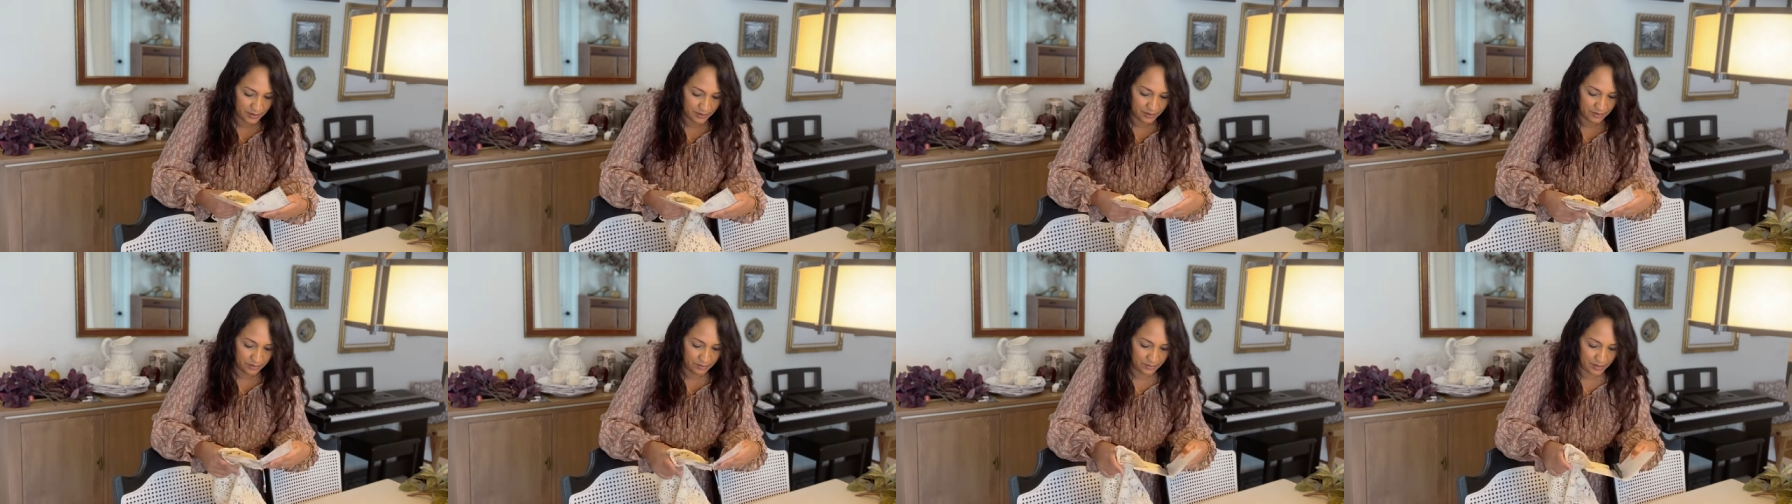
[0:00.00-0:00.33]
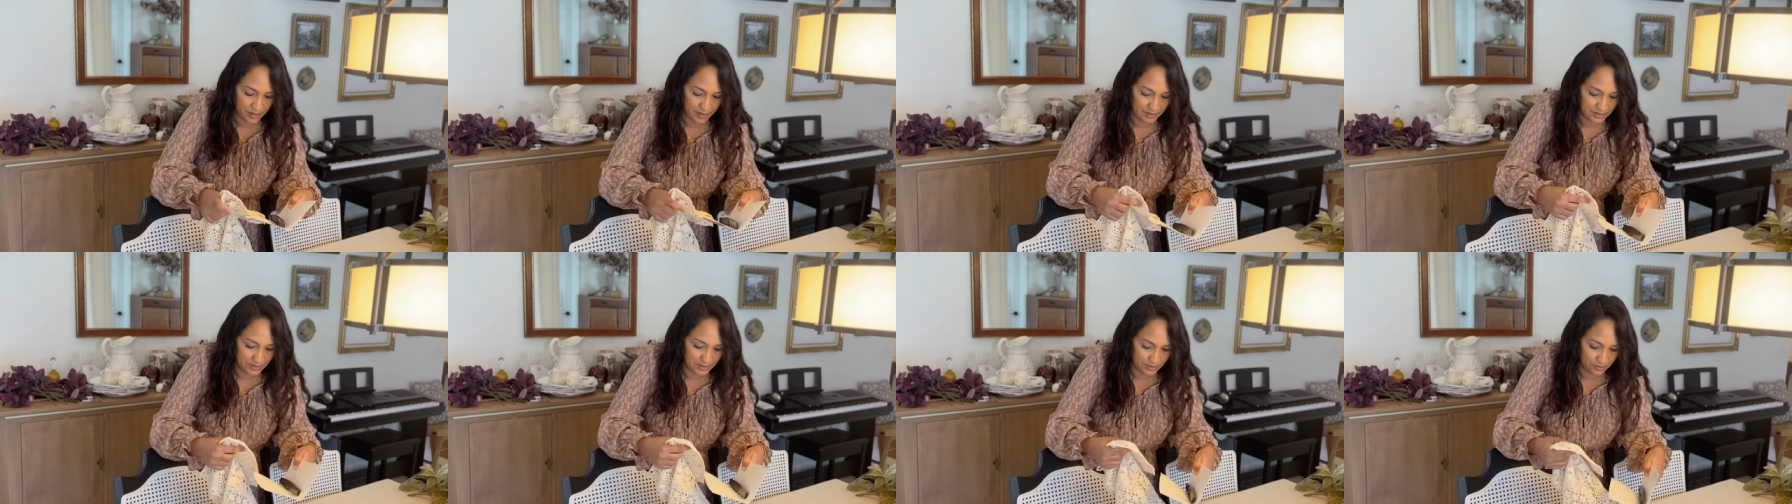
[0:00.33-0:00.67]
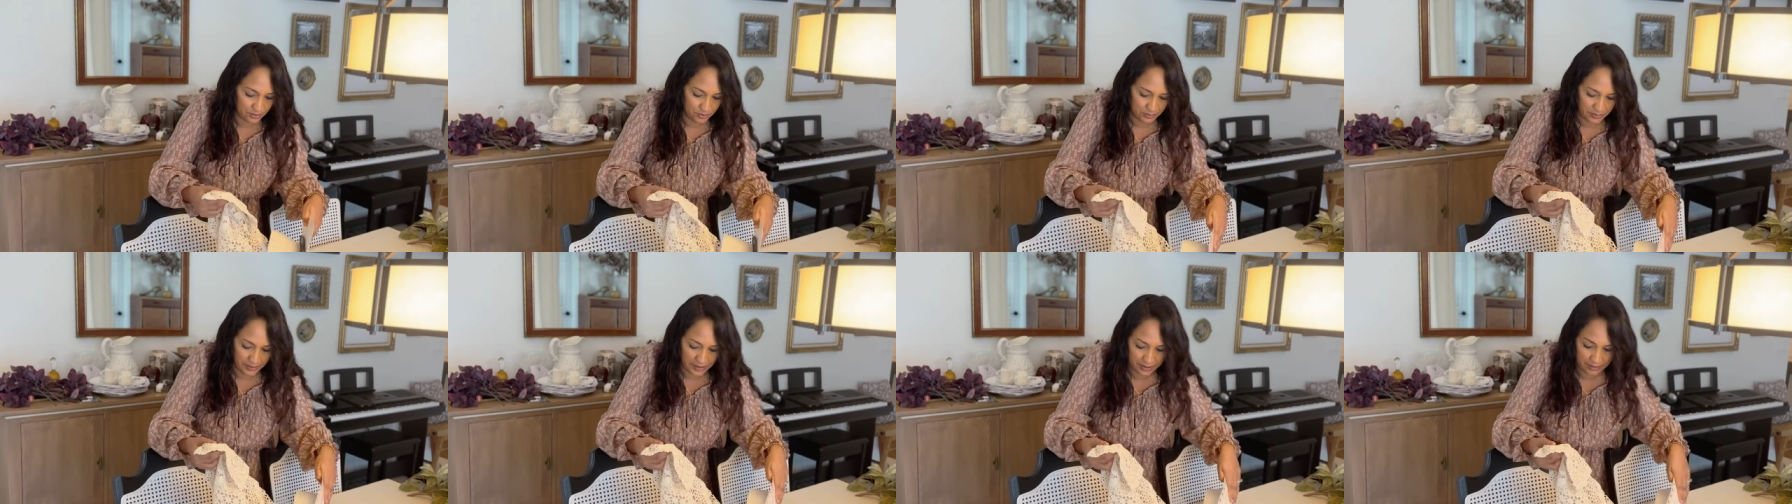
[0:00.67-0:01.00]
you guys are
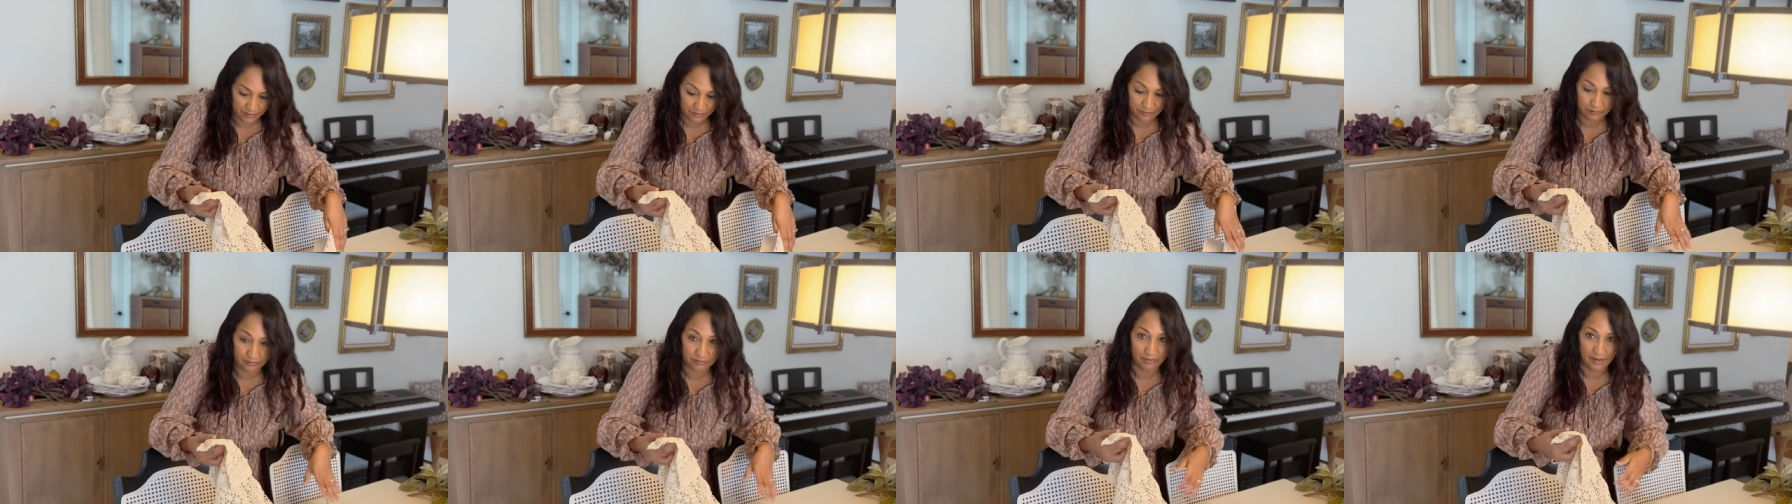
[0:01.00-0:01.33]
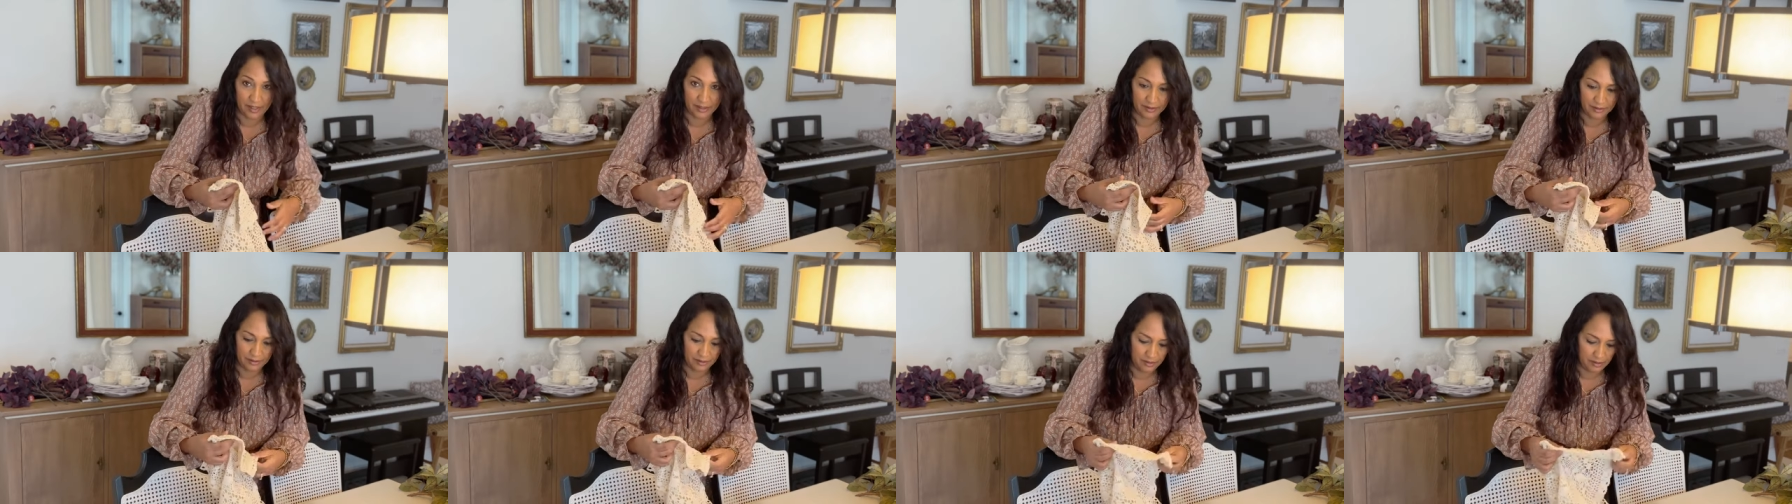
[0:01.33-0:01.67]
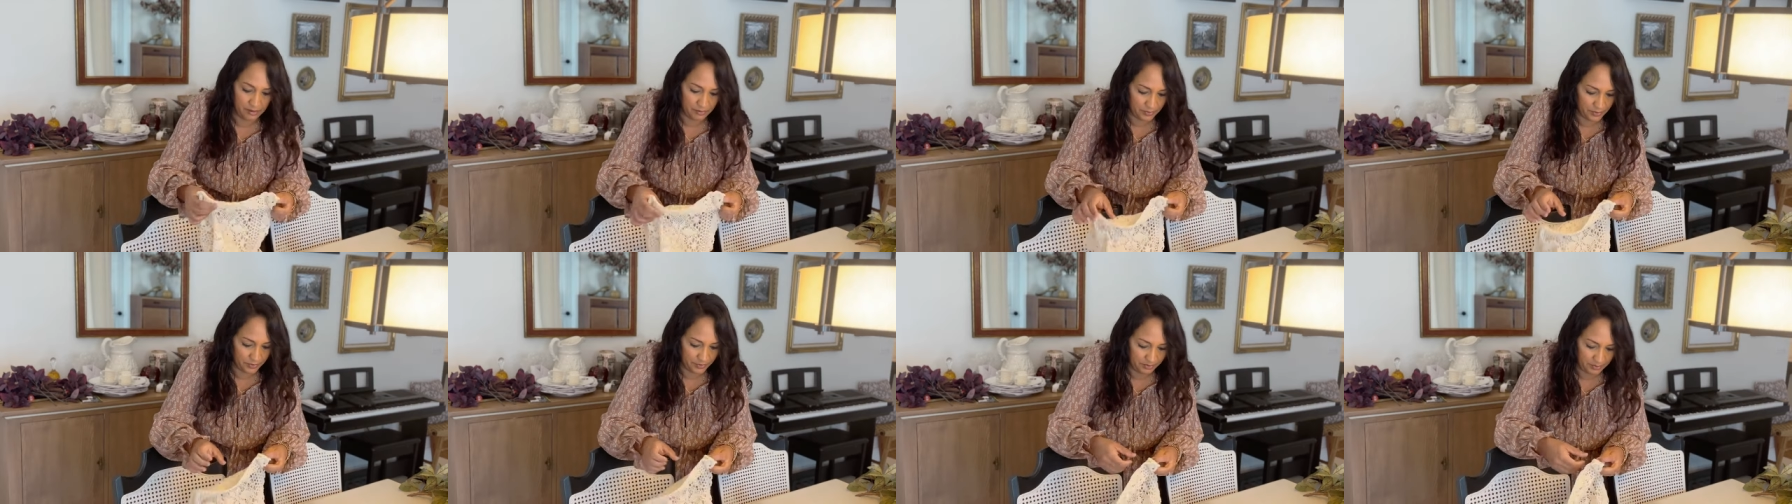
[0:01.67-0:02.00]
doing it right
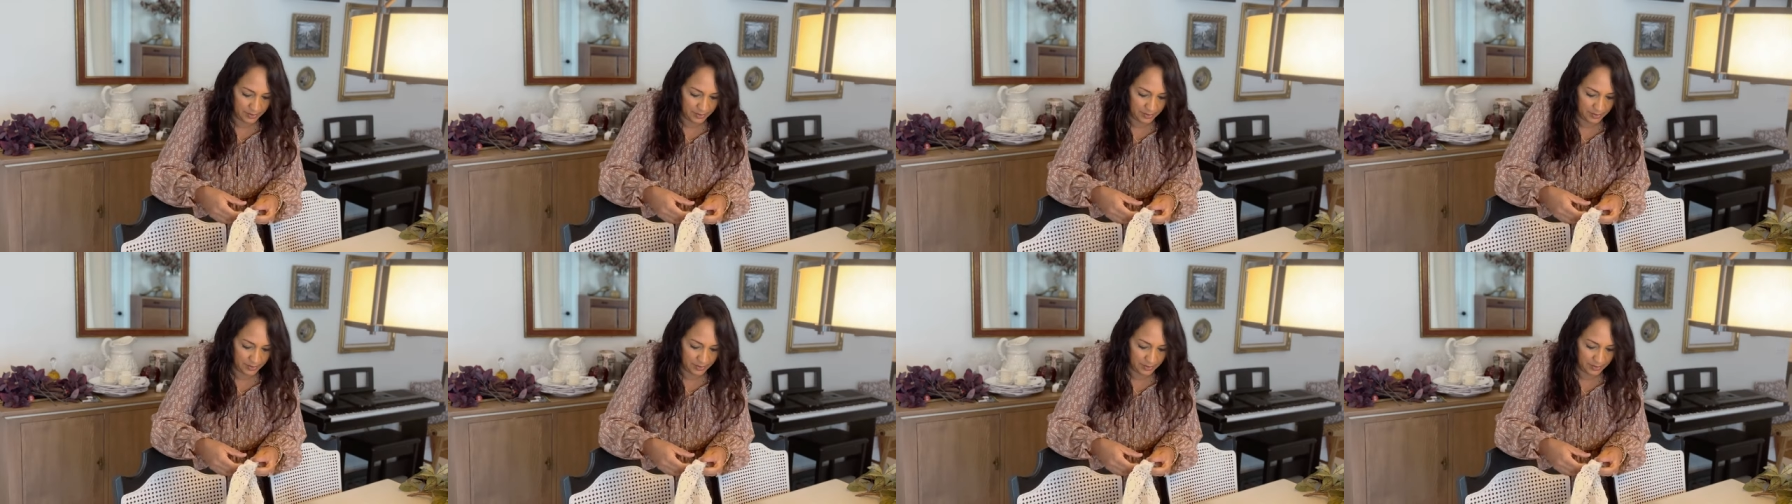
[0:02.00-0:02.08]
along with